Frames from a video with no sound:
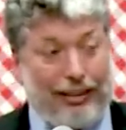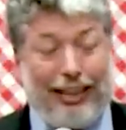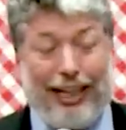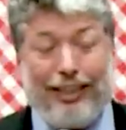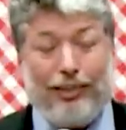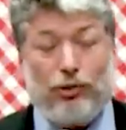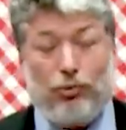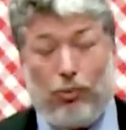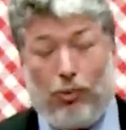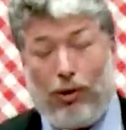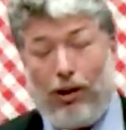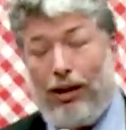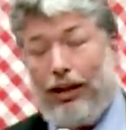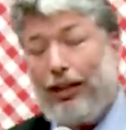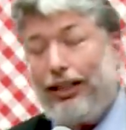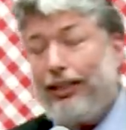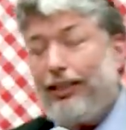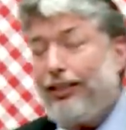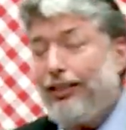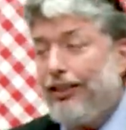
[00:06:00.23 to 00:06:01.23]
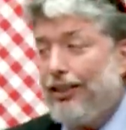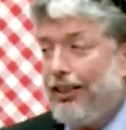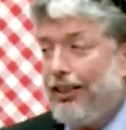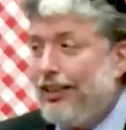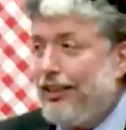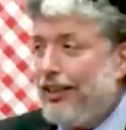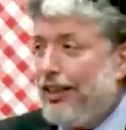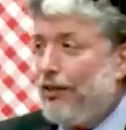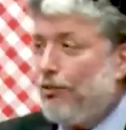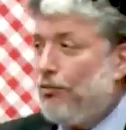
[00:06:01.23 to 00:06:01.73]
And that's why
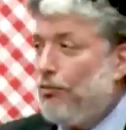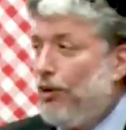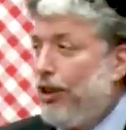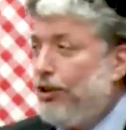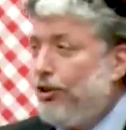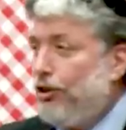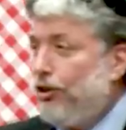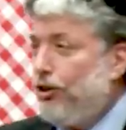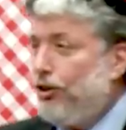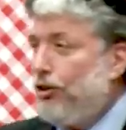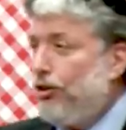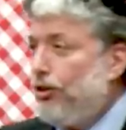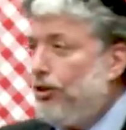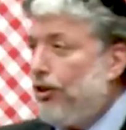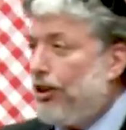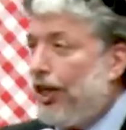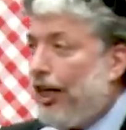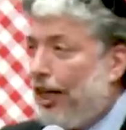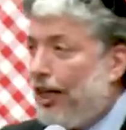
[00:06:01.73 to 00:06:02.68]
that when Jews,